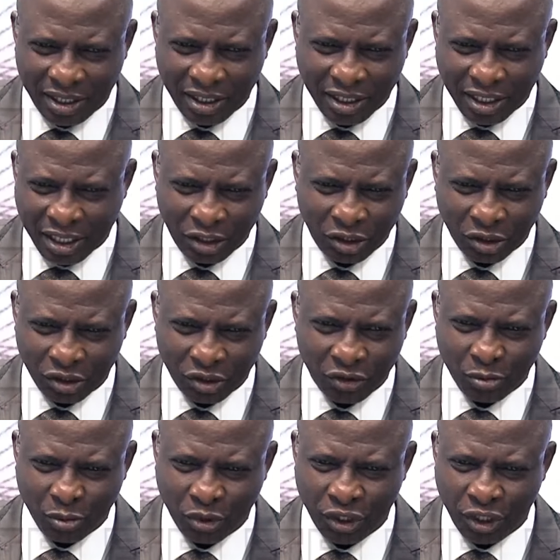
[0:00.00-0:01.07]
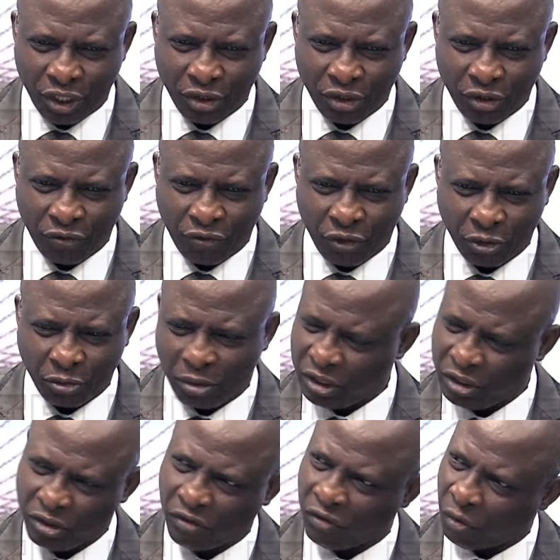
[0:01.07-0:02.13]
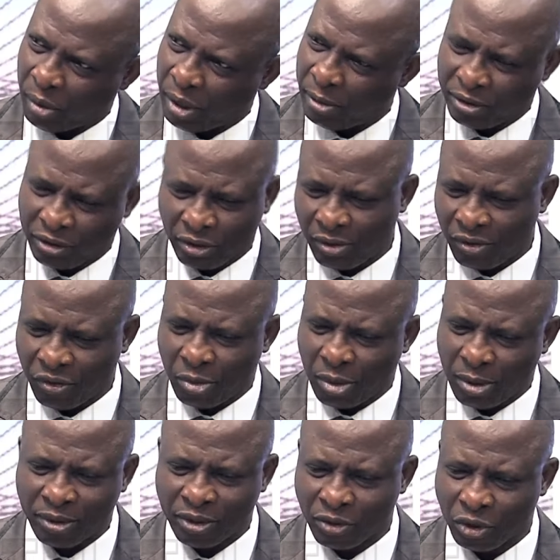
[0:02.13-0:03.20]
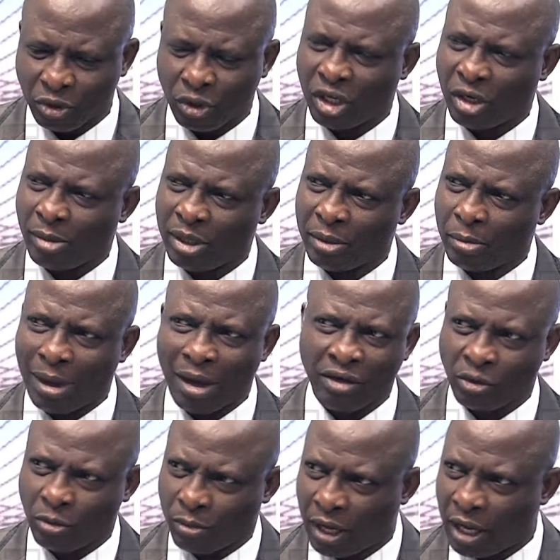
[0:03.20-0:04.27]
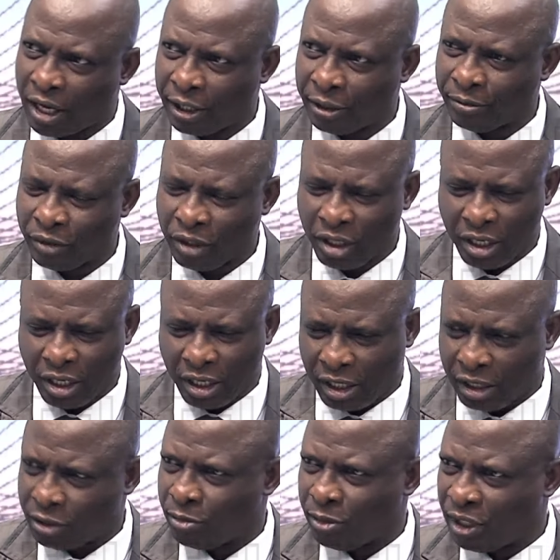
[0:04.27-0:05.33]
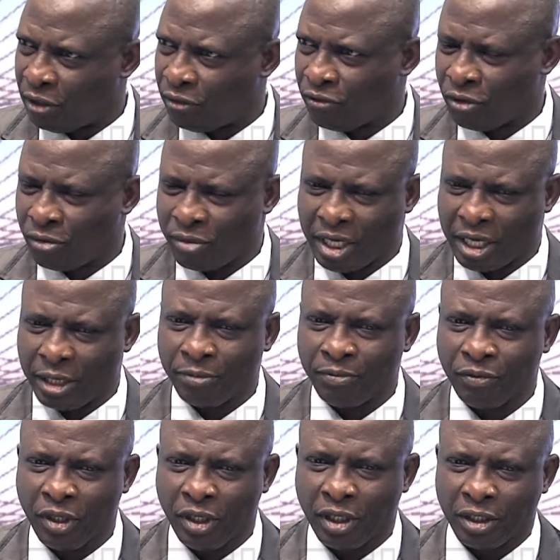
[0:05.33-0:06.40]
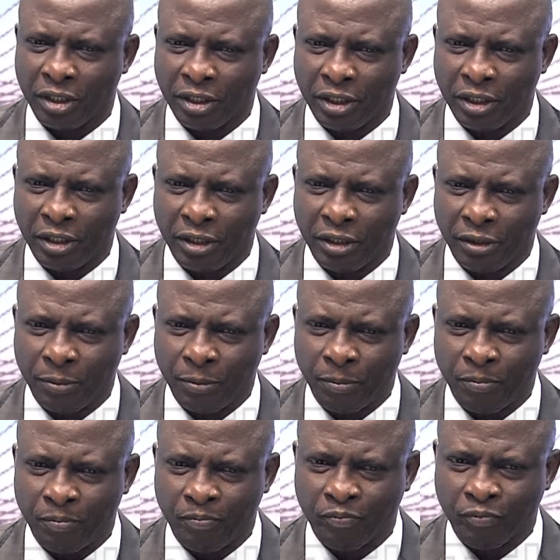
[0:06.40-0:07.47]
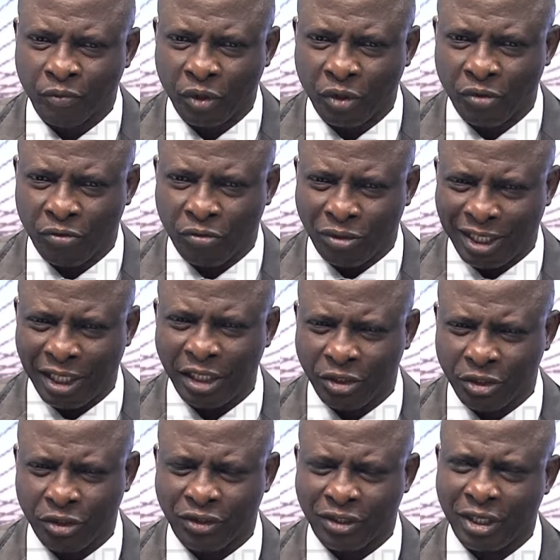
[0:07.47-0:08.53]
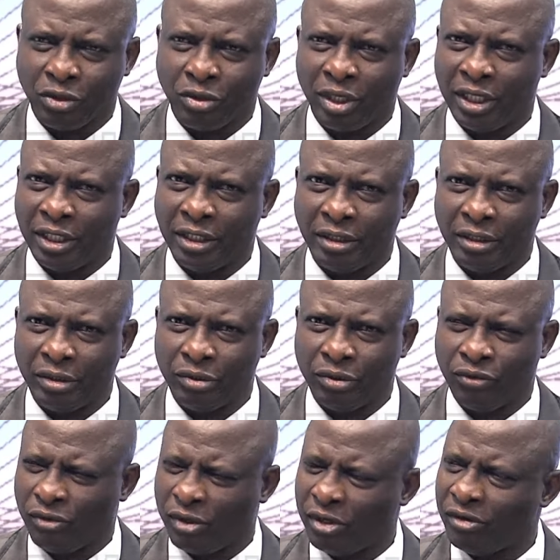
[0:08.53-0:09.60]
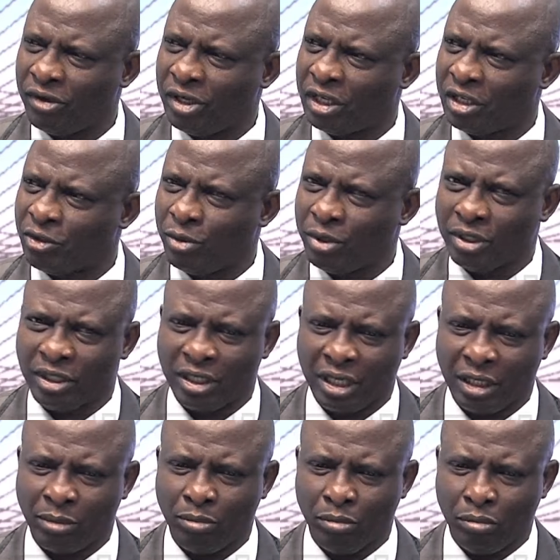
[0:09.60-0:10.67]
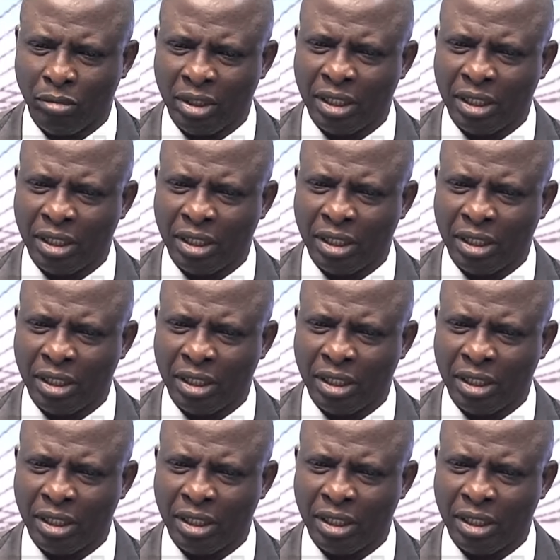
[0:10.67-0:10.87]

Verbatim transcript: an indication this morning on the front pages of the paper. Some of the papers are talking about power supply. Let's begin from there. Uh, the uh, Daily Trust actually was very, very explicit that